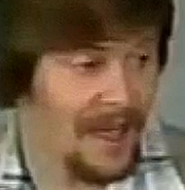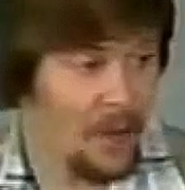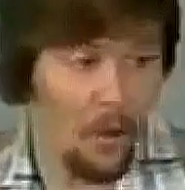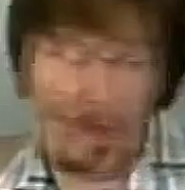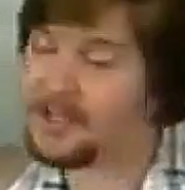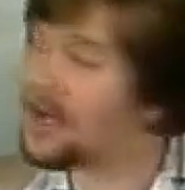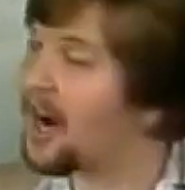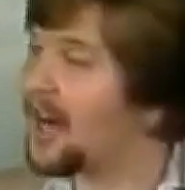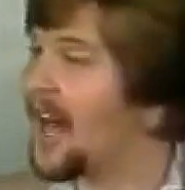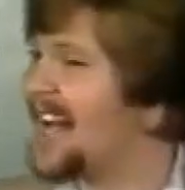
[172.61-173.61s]
What is
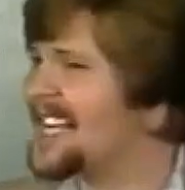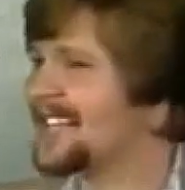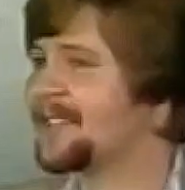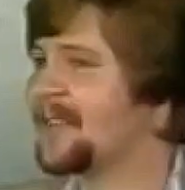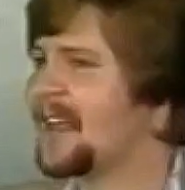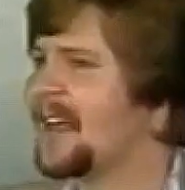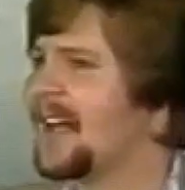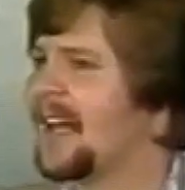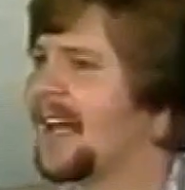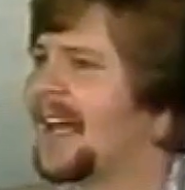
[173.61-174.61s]
God like?
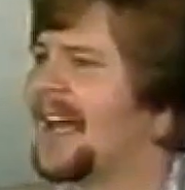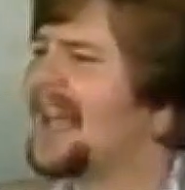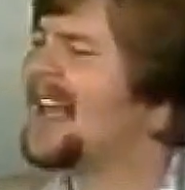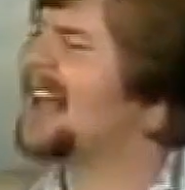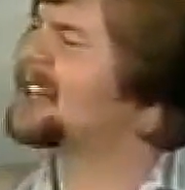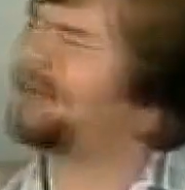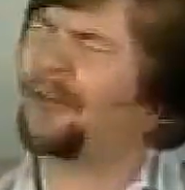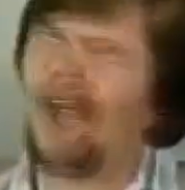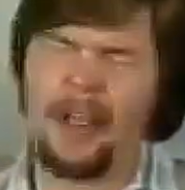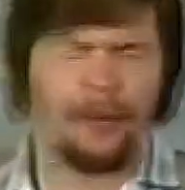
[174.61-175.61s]
He is
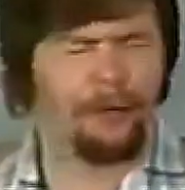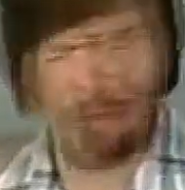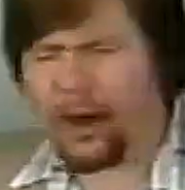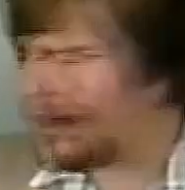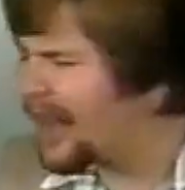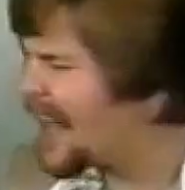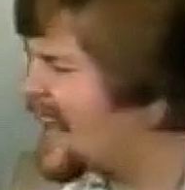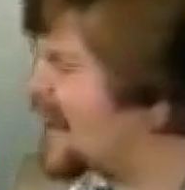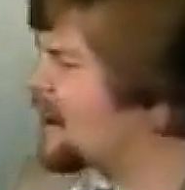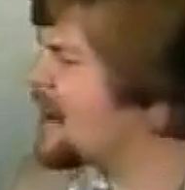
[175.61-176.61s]
faithful.
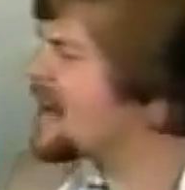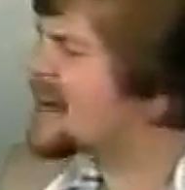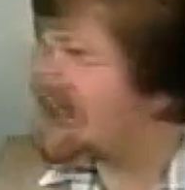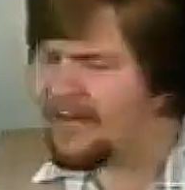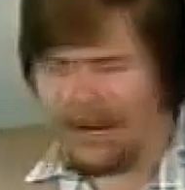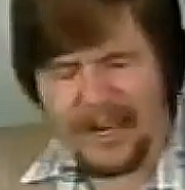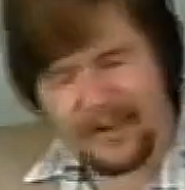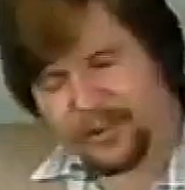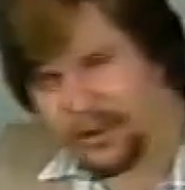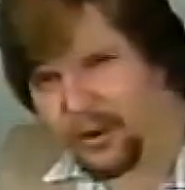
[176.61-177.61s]
He never
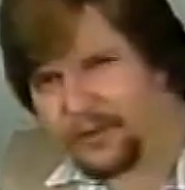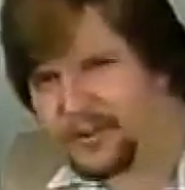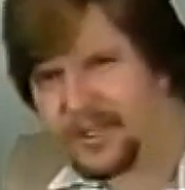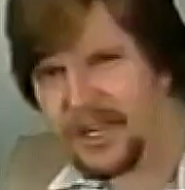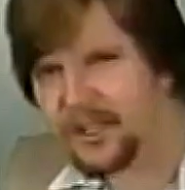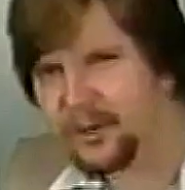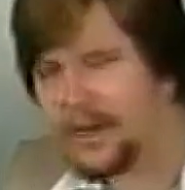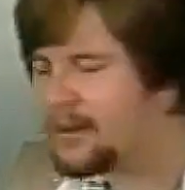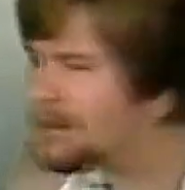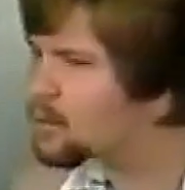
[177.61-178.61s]
leaves you nor forsakes you.
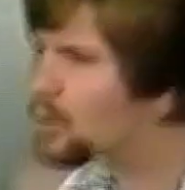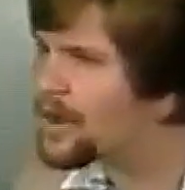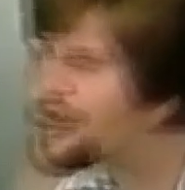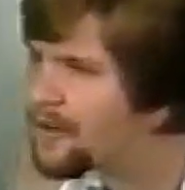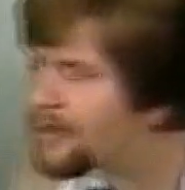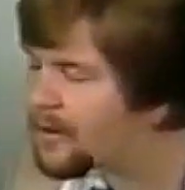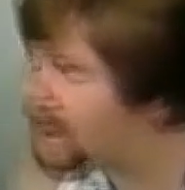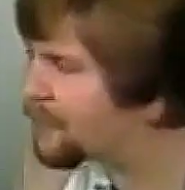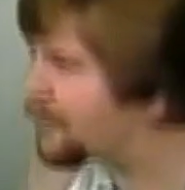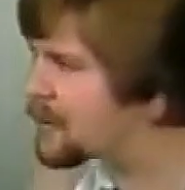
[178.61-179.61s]
He was with you from
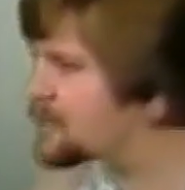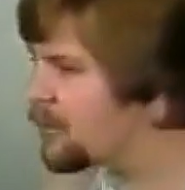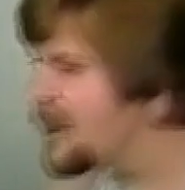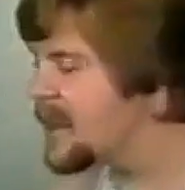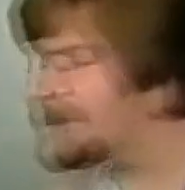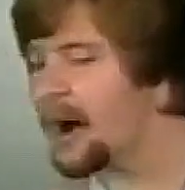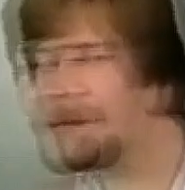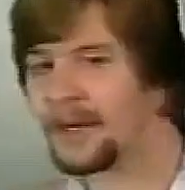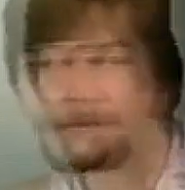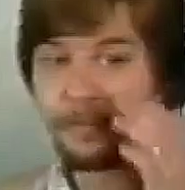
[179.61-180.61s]
your first breathing
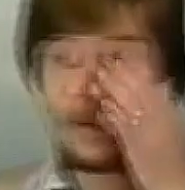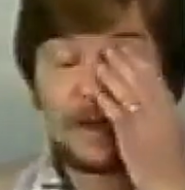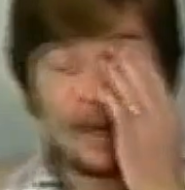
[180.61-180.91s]
moment.